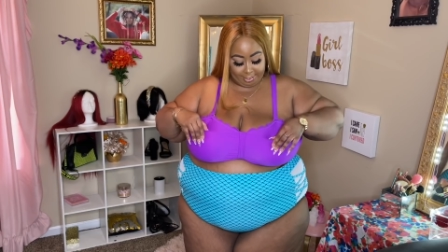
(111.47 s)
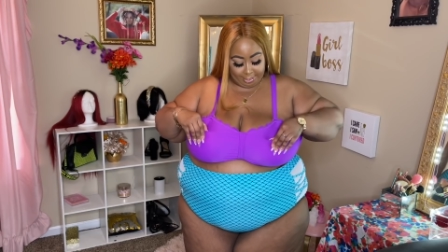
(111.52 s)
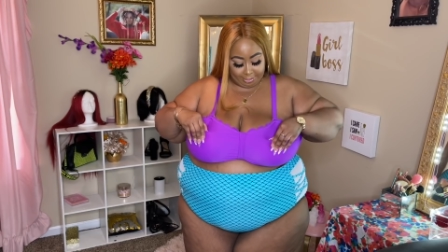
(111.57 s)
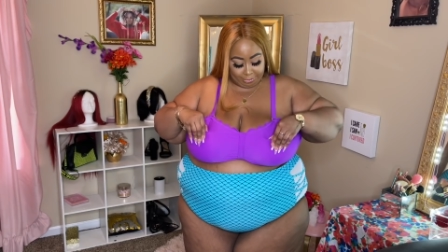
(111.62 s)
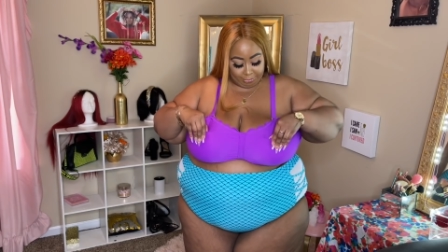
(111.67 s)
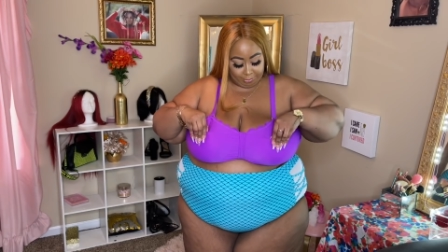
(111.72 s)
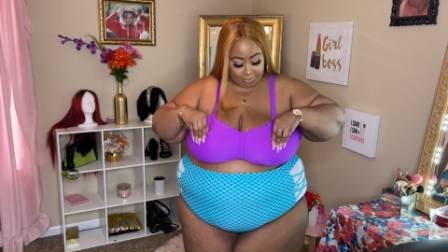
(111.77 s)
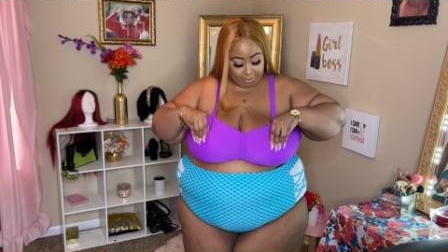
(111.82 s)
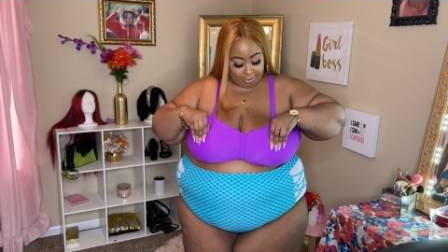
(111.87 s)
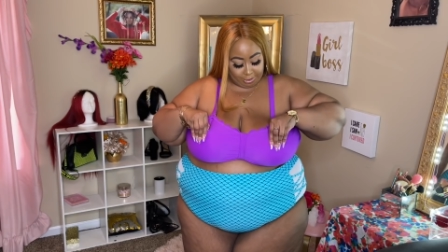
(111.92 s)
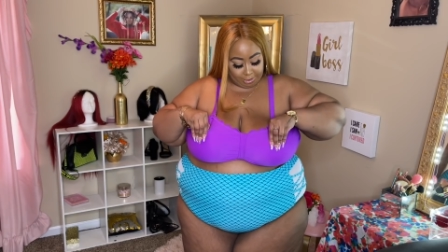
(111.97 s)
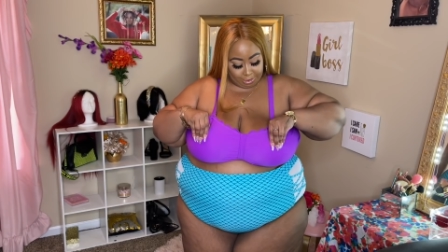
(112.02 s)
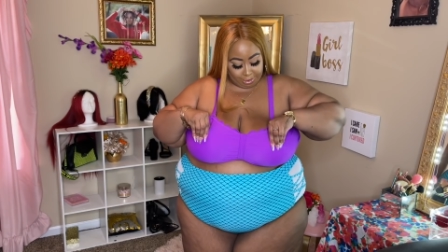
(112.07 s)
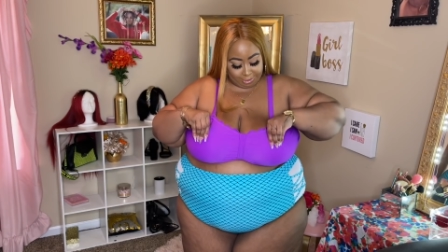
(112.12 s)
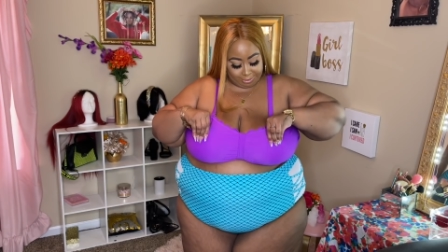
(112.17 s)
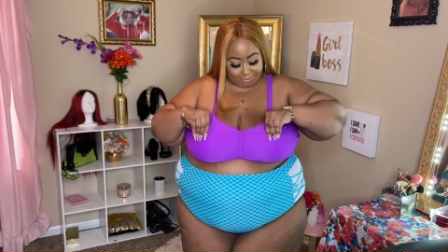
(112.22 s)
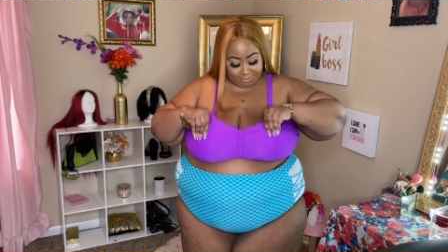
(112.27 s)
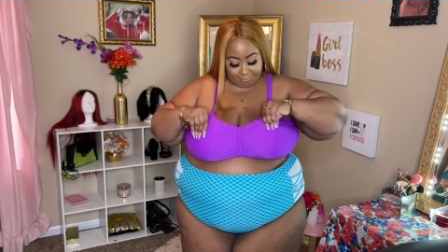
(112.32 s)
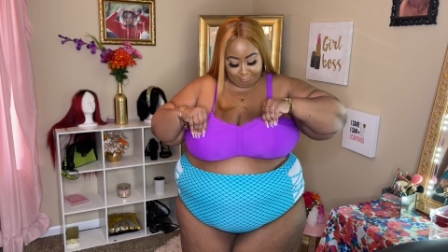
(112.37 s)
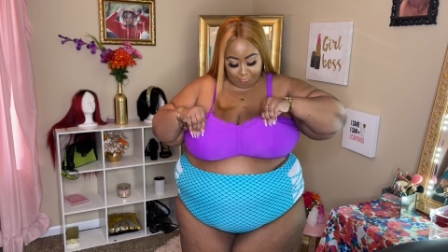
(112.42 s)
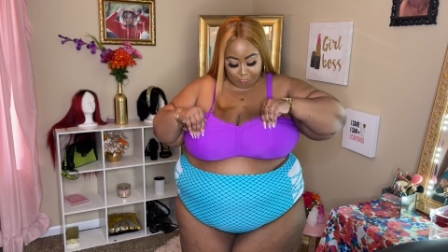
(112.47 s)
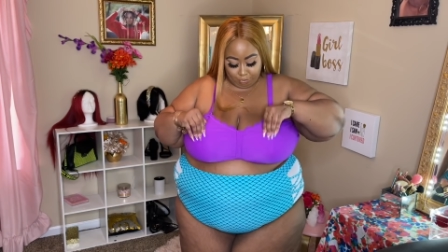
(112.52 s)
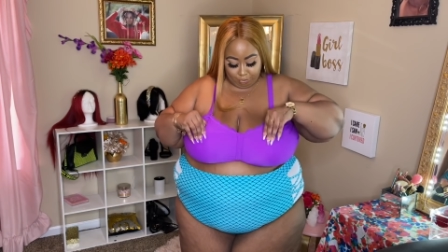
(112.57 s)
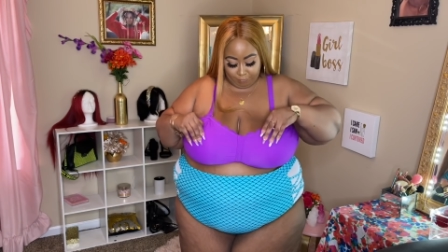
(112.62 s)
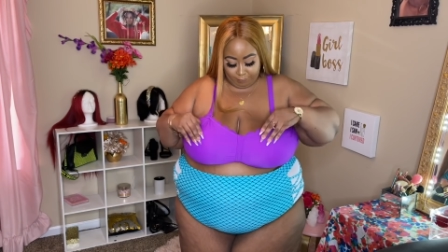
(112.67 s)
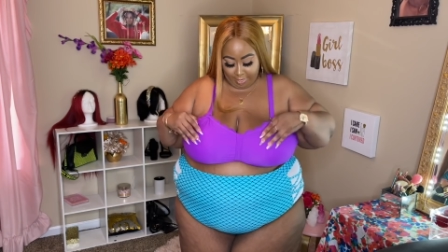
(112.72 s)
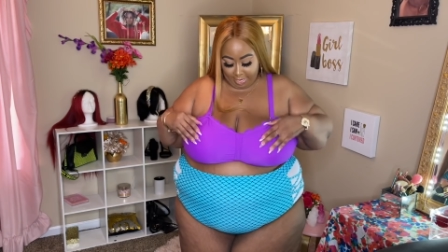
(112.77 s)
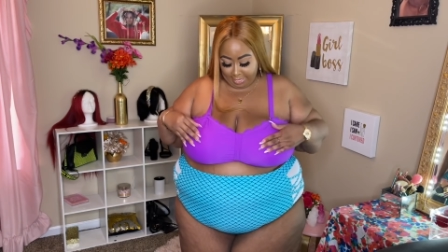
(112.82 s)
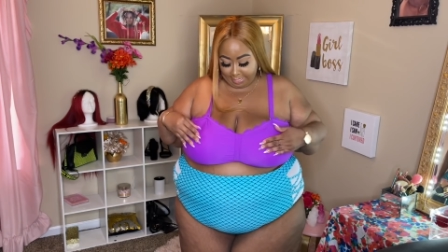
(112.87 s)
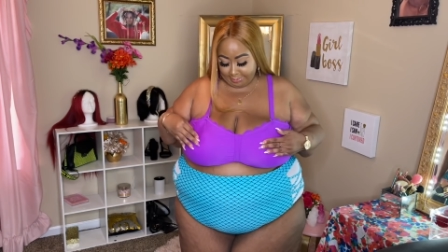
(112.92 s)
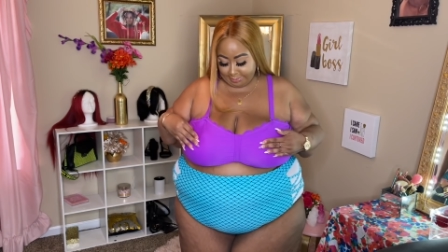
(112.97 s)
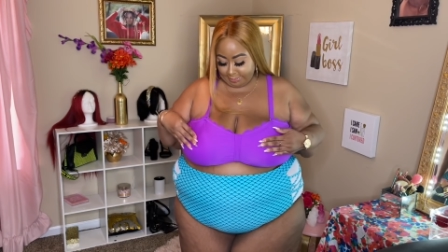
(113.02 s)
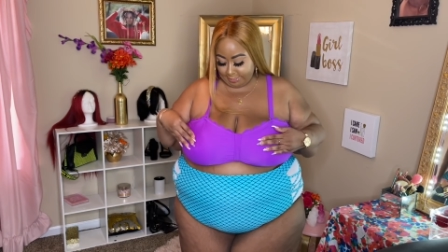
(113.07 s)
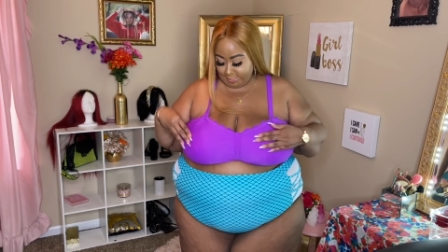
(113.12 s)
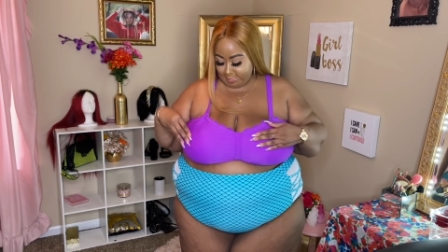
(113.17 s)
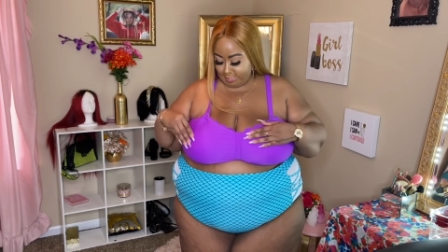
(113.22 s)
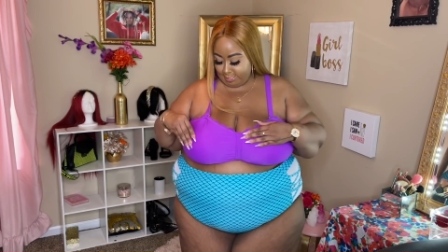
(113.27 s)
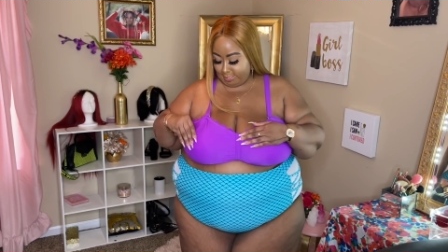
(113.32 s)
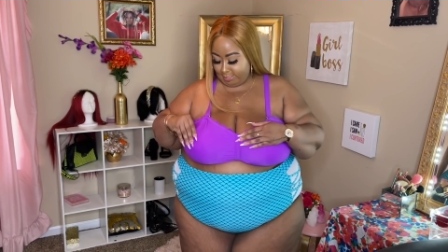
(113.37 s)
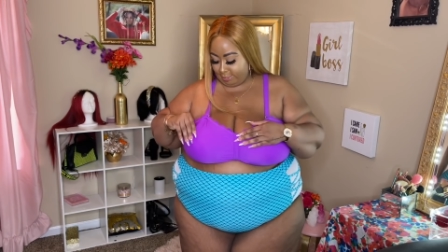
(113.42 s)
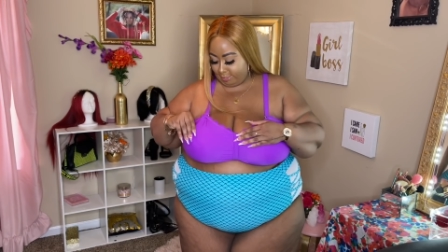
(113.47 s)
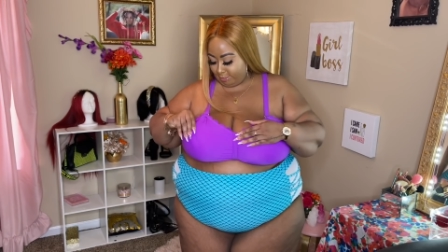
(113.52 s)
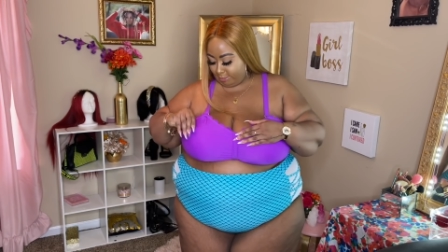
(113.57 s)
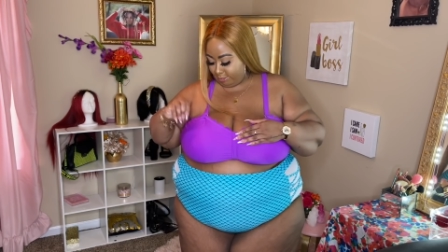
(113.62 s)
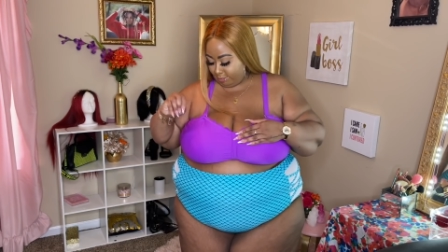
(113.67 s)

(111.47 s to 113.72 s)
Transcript: that you can adjust and move as needed.